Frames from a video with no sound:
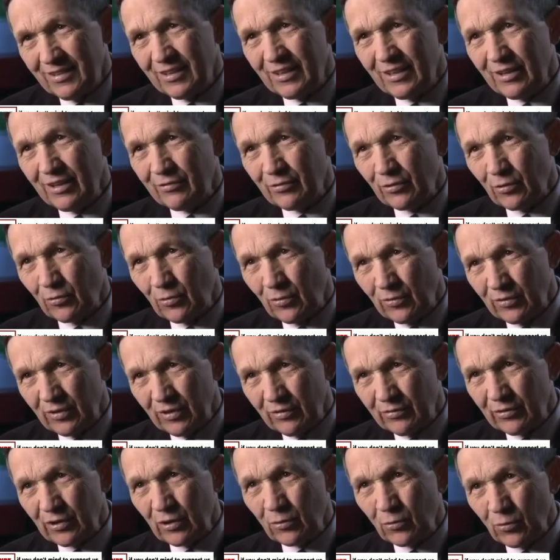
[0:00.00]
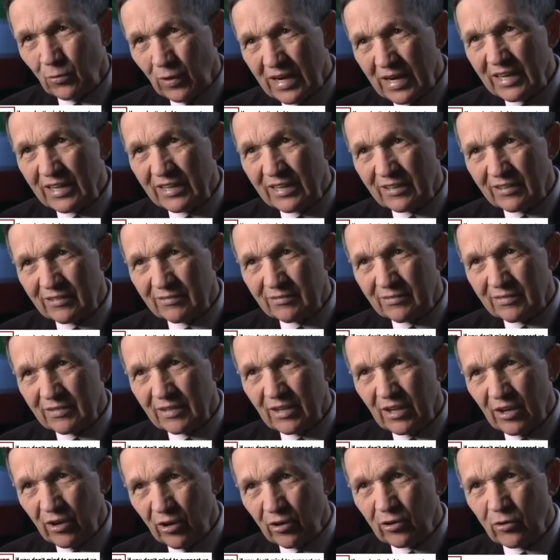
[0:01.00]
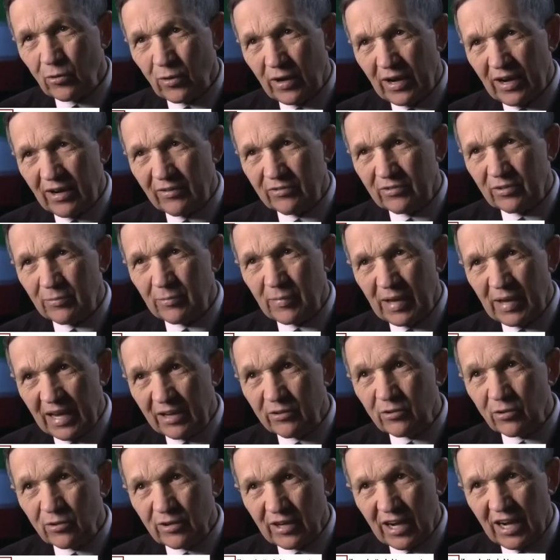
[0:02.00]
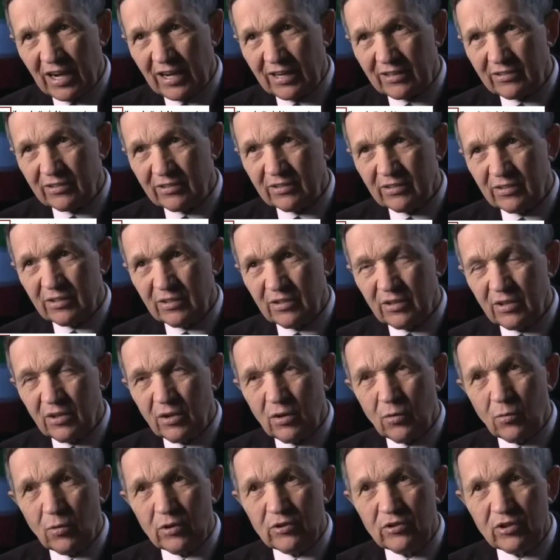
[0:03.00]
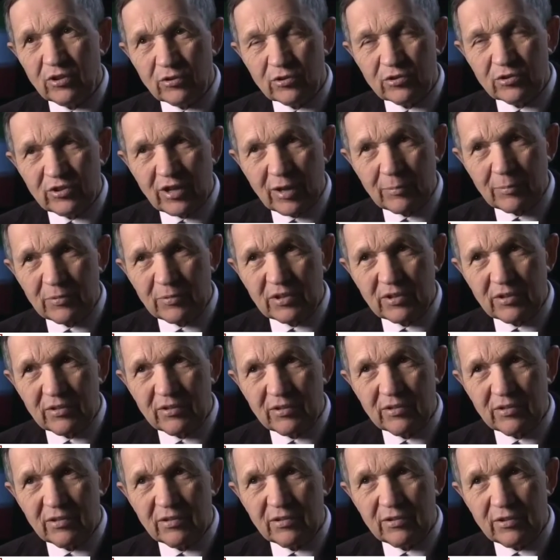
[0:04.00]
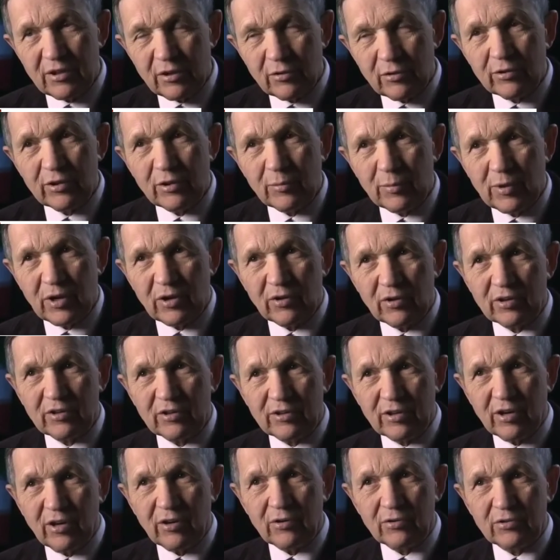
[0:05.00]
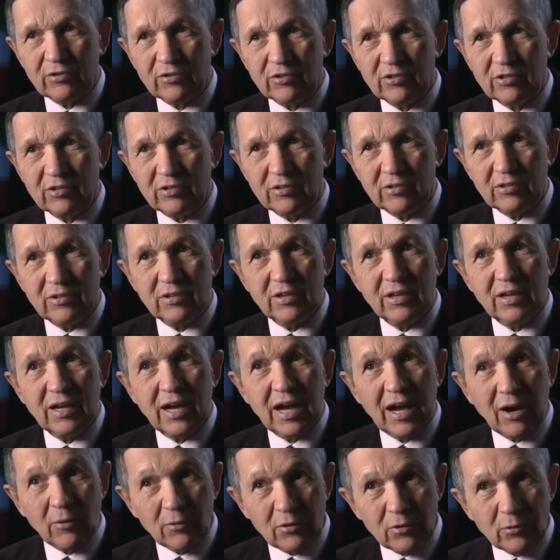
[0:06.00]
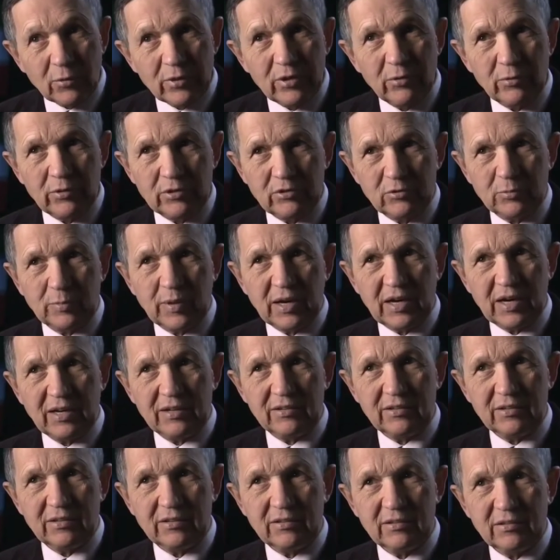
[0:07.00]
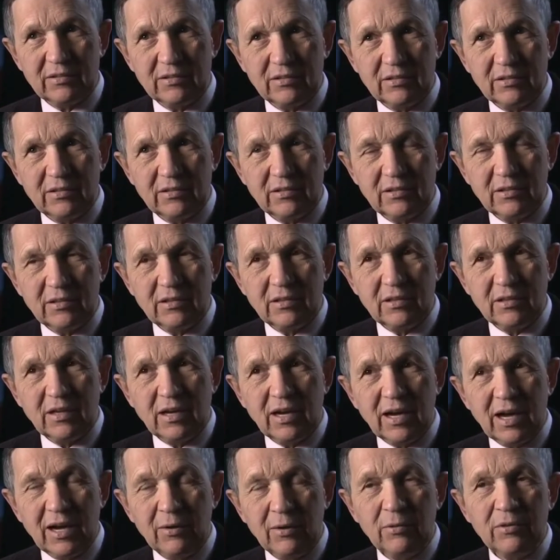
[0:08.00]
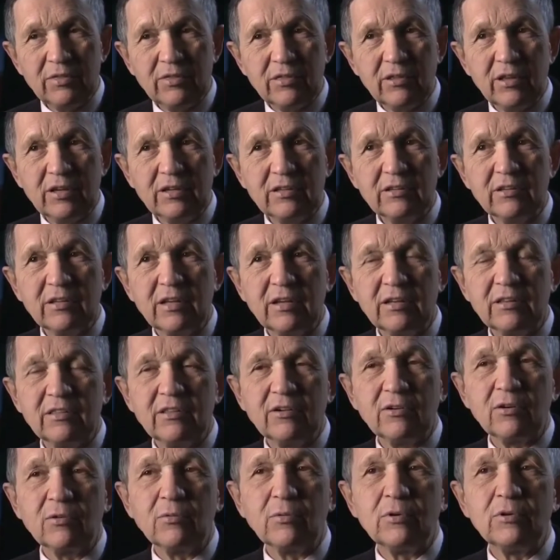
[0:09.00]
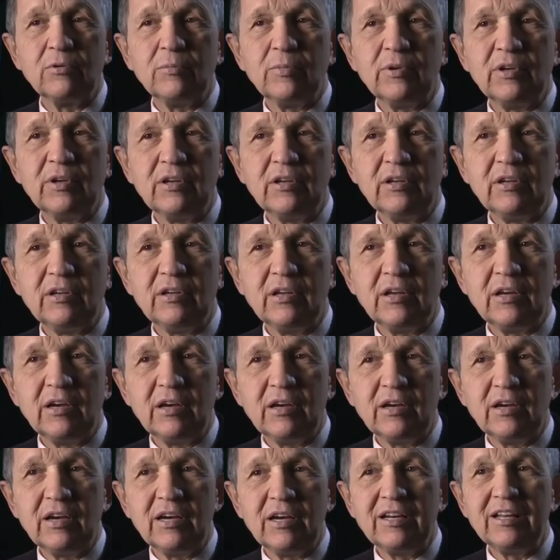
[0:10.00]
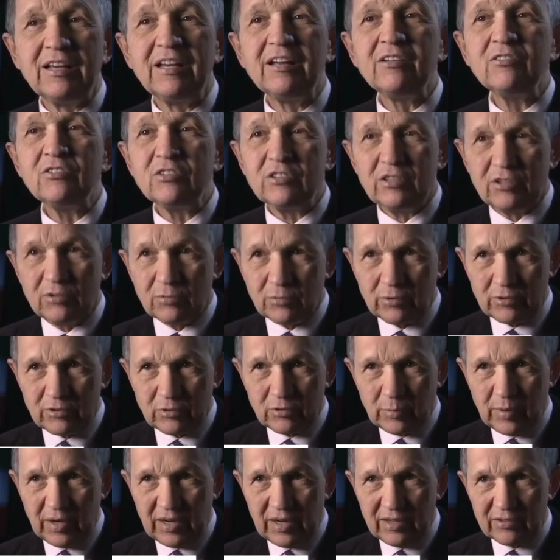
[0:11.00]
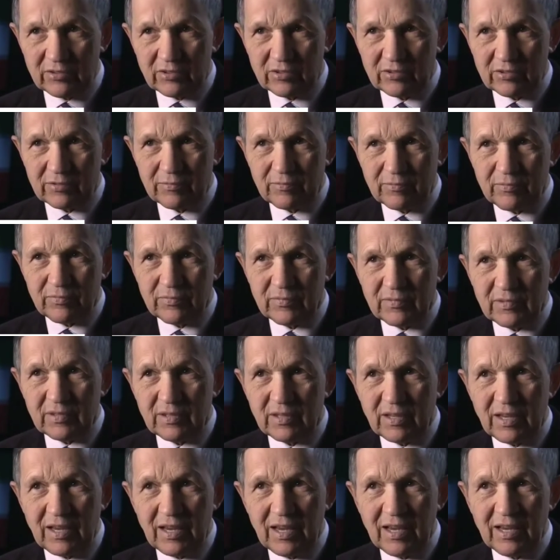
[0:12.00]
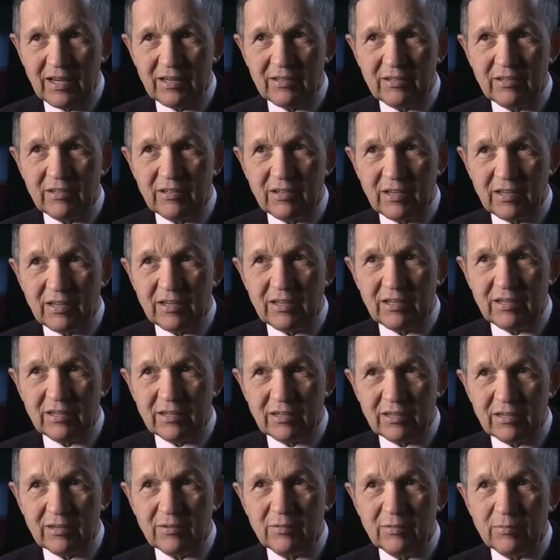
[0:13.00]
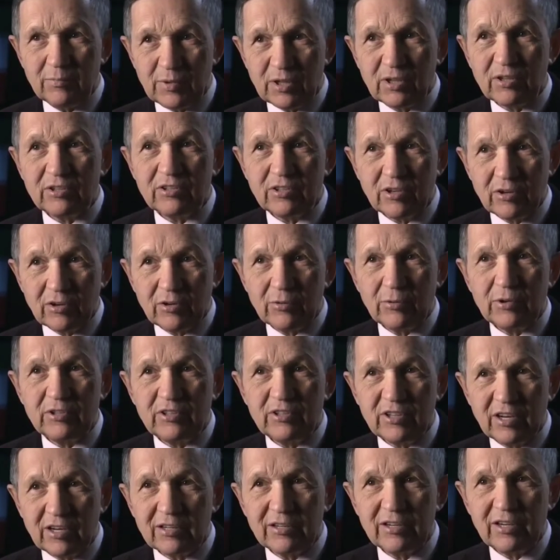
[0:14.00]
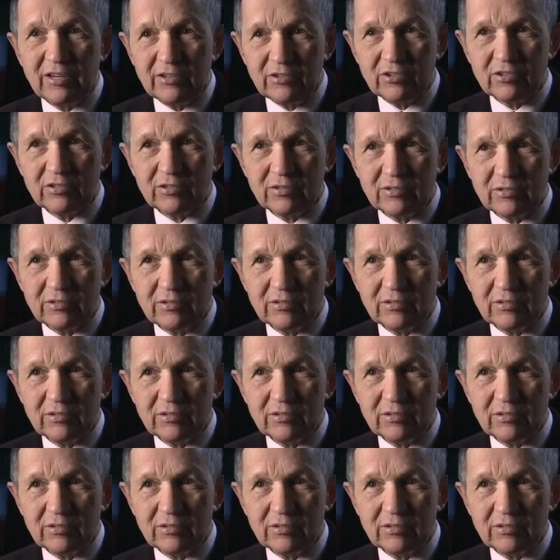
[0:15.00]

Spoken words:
if an Iranian aircraft, manned or not, was intercepted near the American coast? How would we respond? I would think that there would be an instant response and a military retaliation,